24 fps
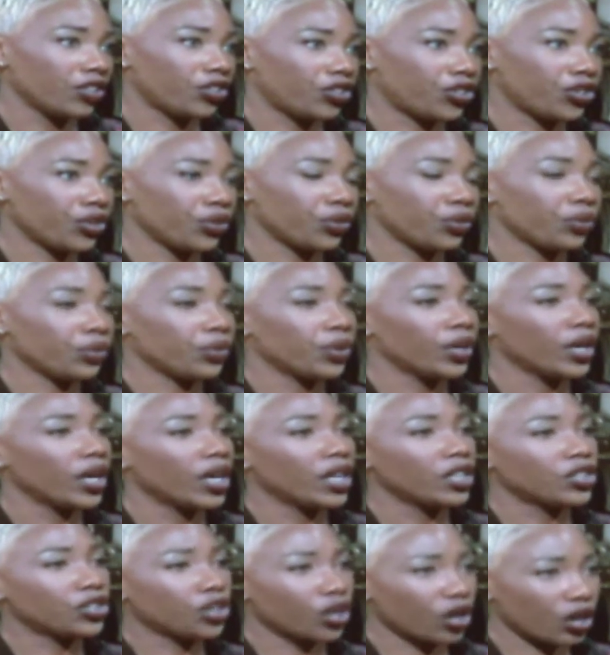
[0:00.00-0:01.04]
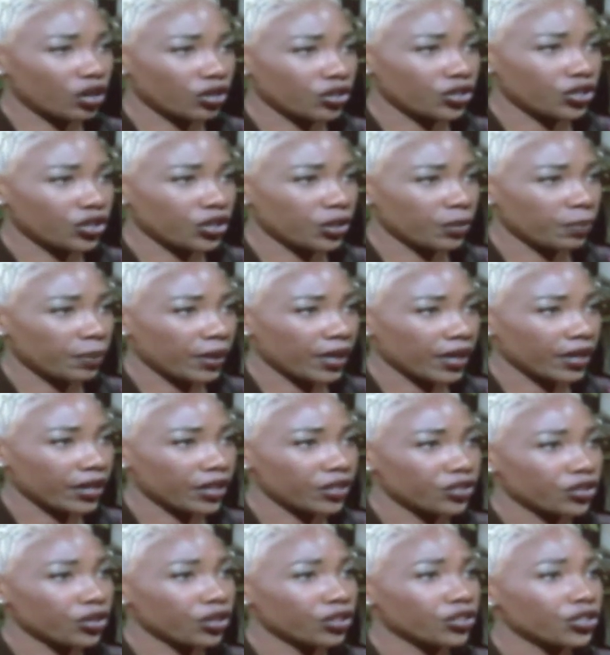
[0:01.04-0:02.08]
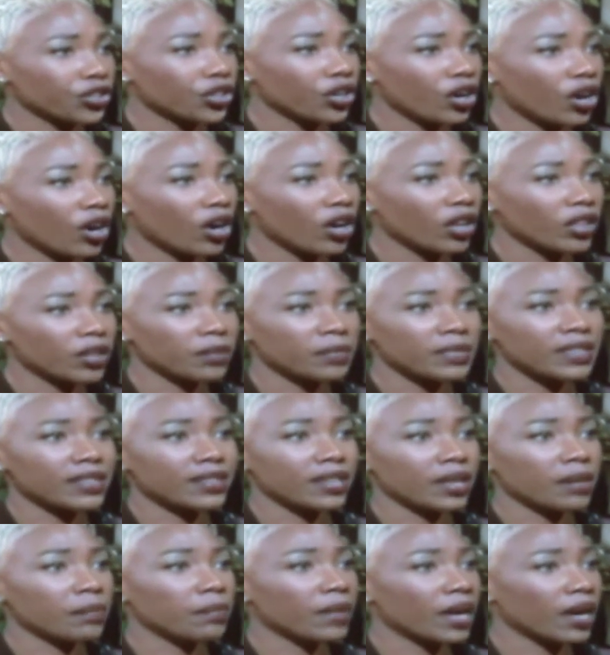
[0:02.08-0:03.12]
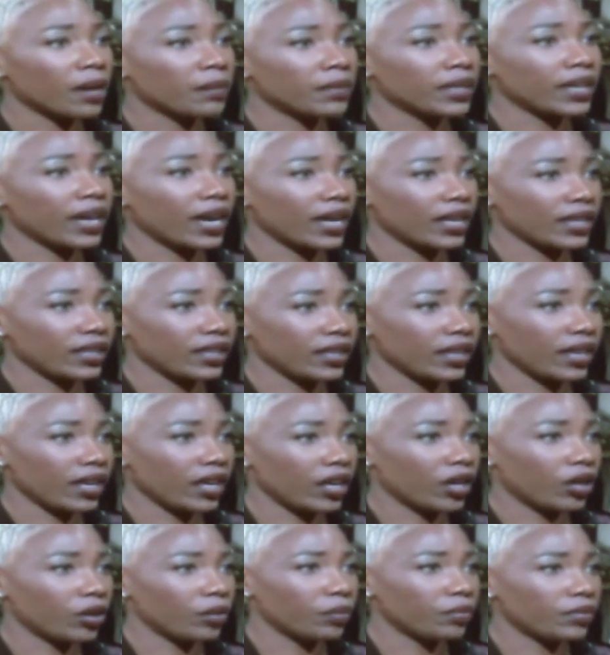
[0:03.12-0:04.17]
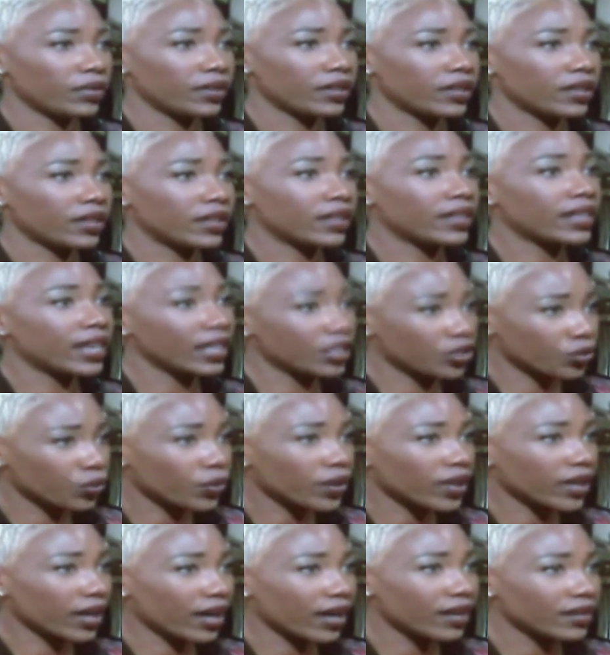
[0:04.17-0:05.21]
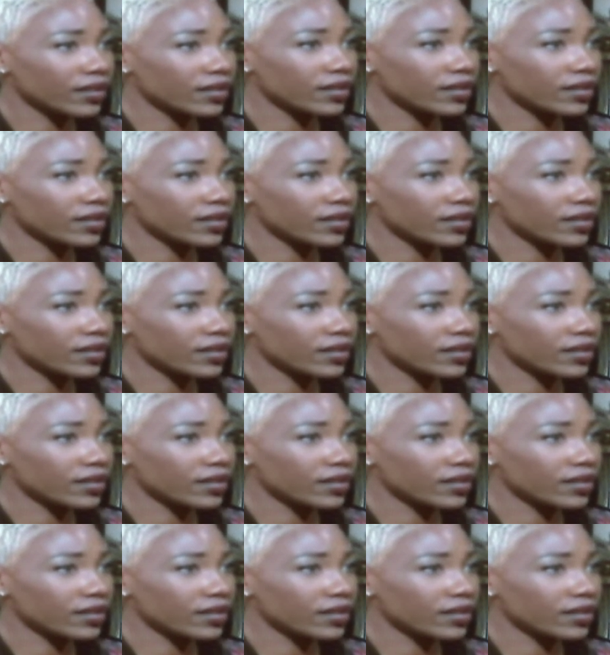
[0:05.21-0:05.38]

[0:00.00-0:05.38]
to talk to your parents or to call them and say, Mommy, I need help. That's what God